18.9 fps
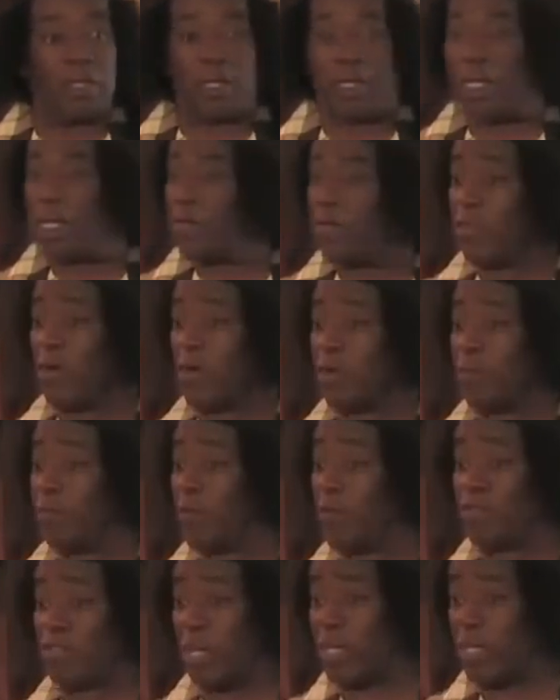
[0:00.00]
Even though the
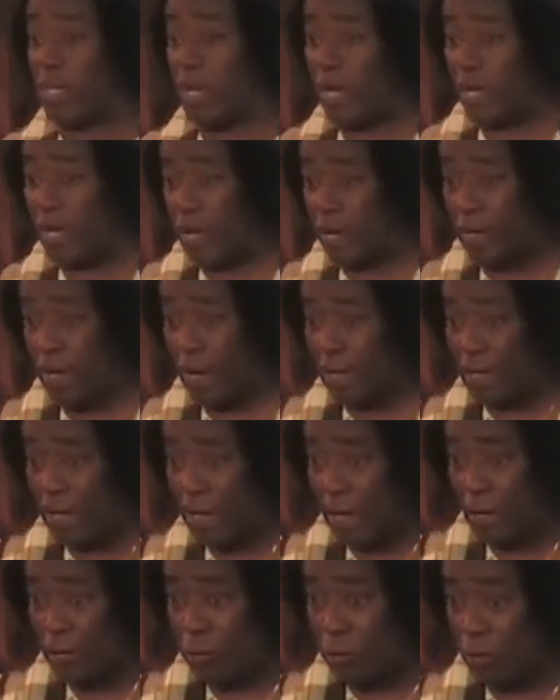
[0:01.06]
book say he got hair like
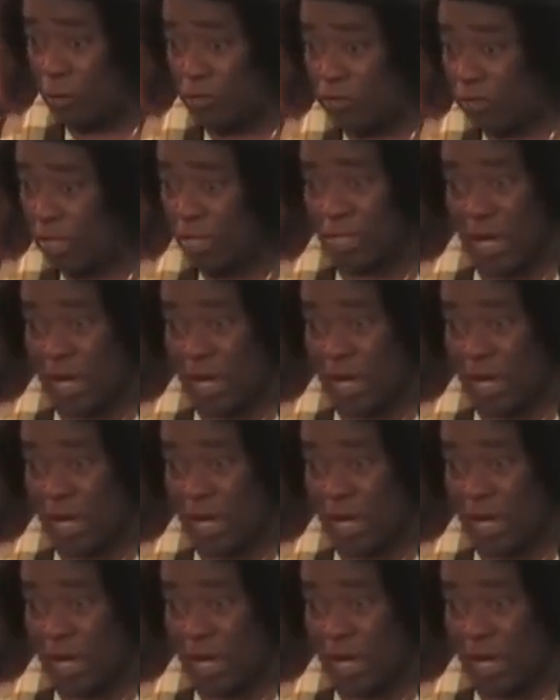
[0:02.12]
lamb's wool, skin